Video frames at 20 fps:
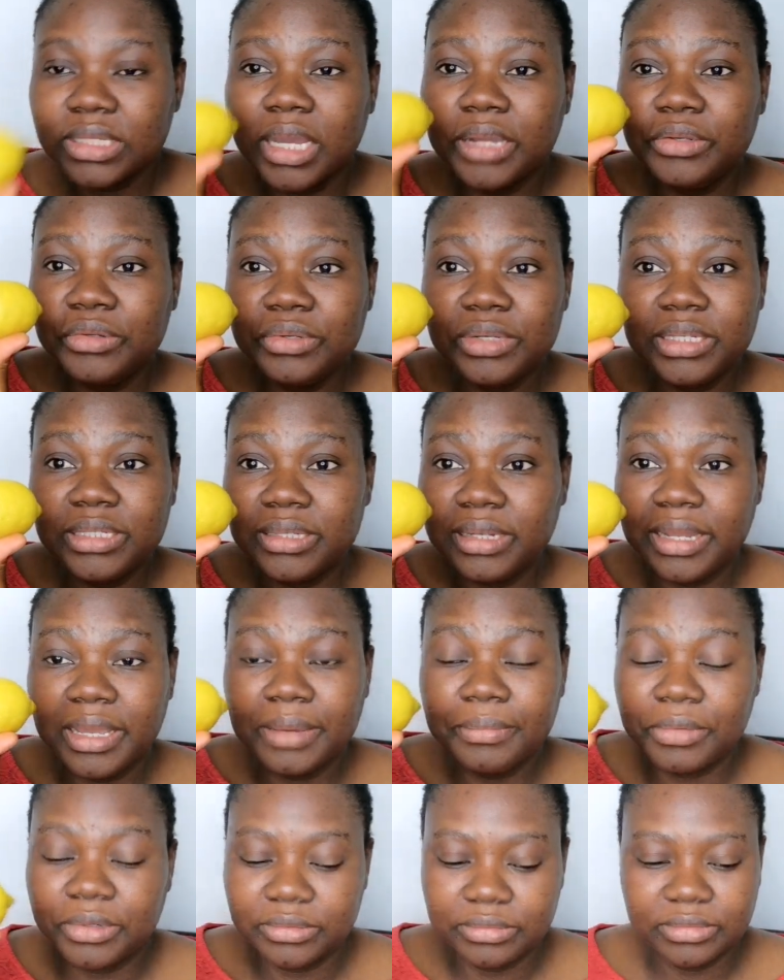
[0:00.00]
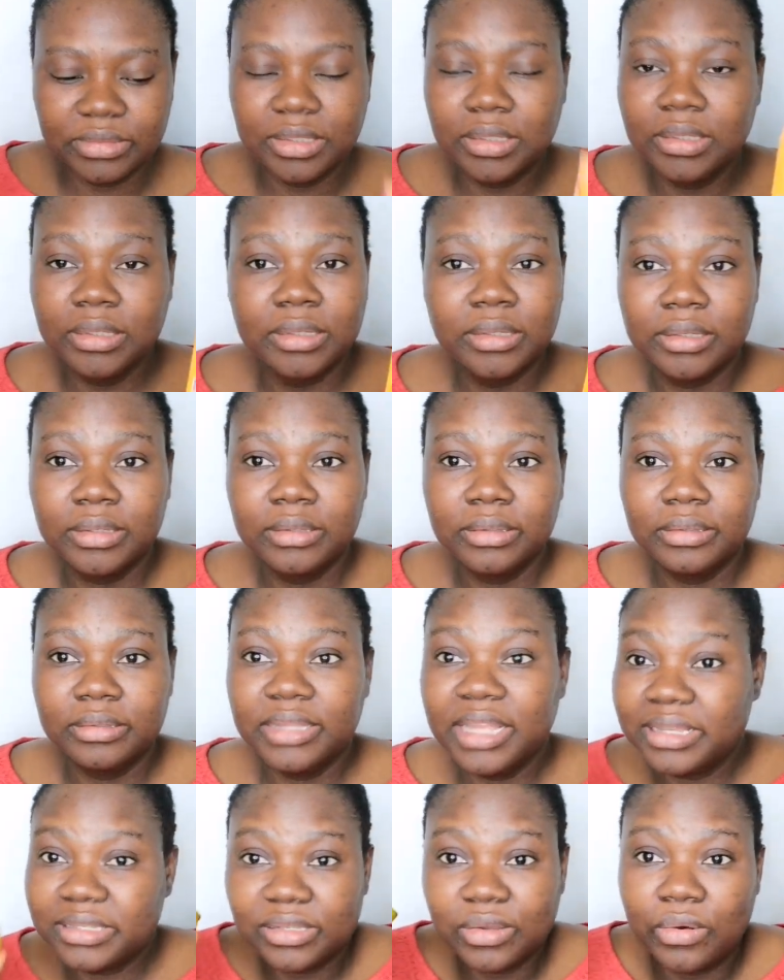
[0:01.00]
and you need lemon.
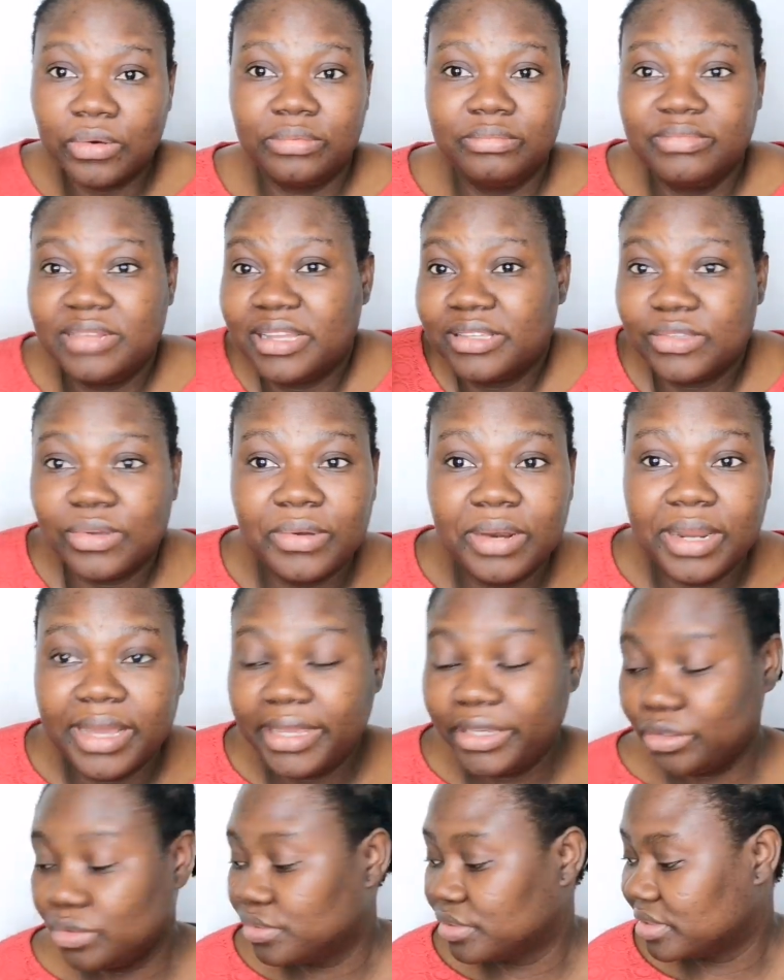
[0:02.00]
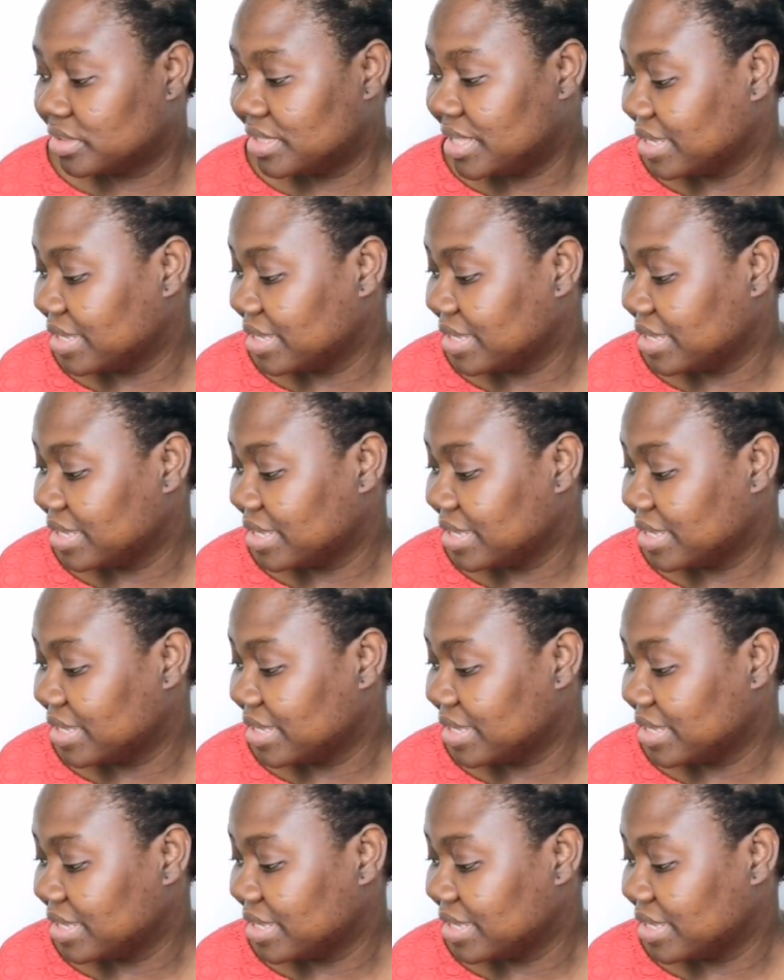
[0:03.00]
That's all I use.